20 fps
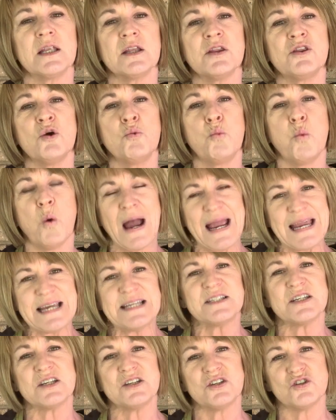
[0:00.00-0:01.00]
the way
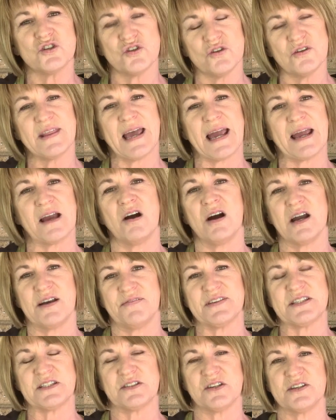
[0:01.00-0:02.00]
to do that kind of
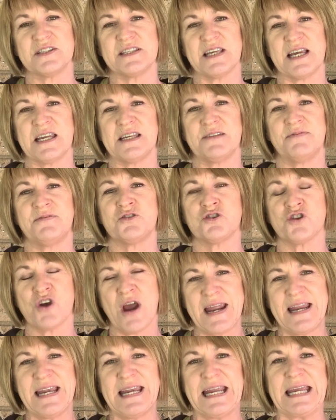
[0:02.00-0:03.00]
associative
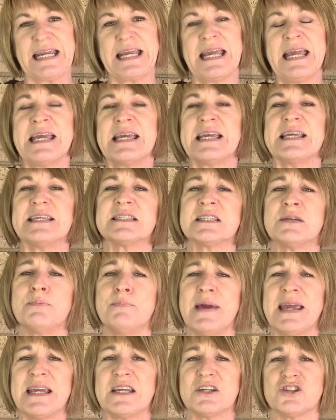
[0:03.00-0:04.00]
training is to
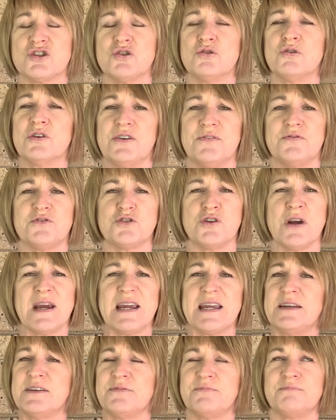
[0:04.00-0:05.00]
make sure you've
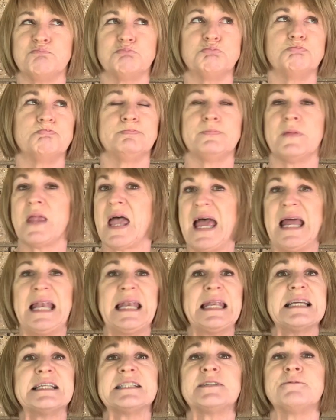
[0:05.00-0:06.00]
trained at
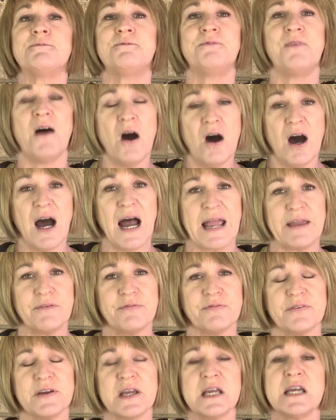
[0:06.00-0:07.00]
least 5
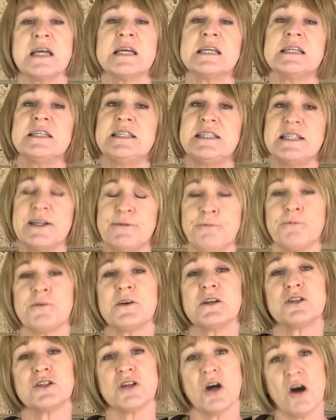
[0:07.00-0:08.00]
different
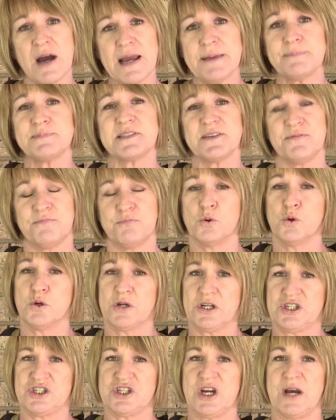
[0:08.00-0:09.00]
types of
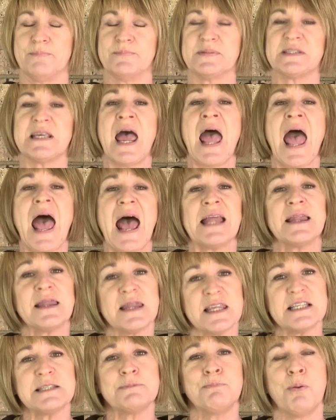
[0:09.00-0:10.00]
water jumps. At
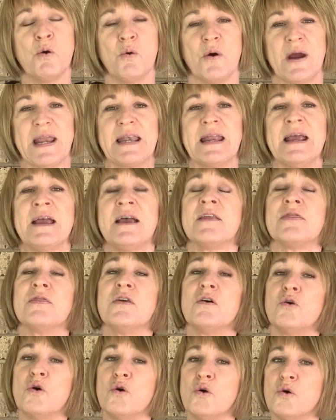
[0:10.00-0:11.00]
this point,
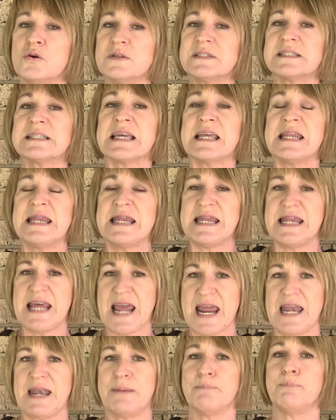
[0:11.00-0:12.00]
the horse can
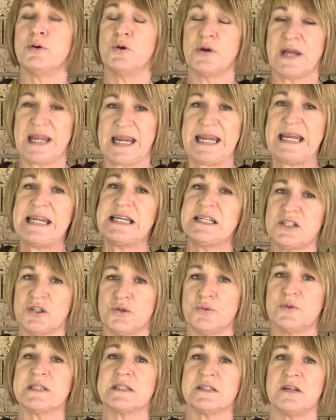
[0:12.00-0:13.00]
then put
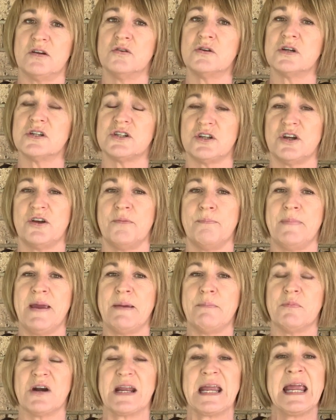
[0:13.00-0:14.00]
into its longer term
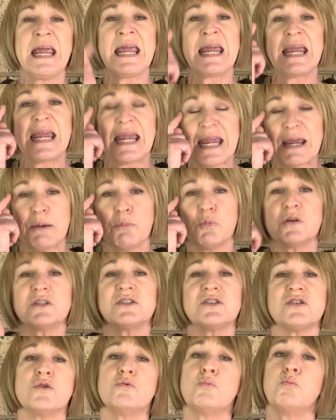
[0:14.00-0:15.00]
memory, it was
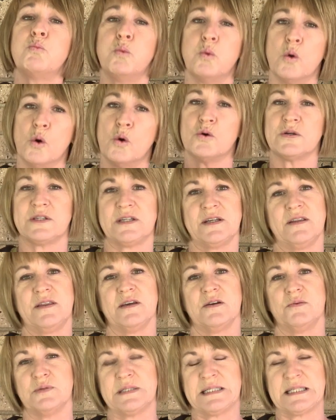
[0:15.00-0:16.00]
the water
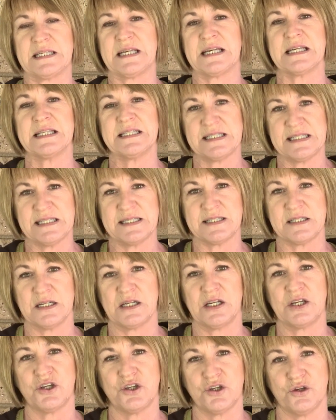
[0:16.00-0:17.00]
that was the consistent
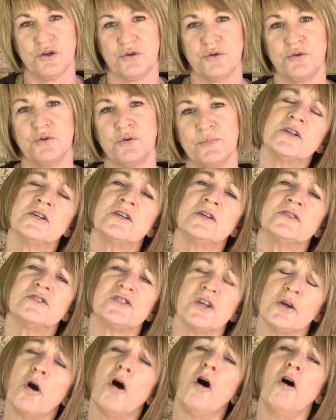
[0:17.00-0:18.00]
cue.
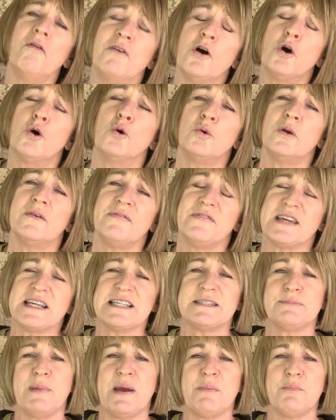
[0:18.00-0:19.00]
So of all of
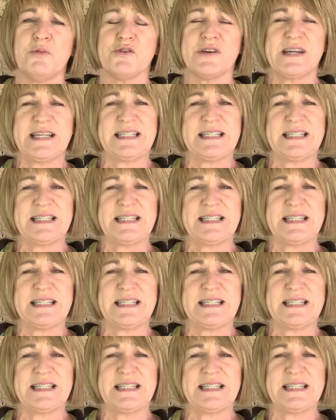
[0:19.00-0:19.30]
these memory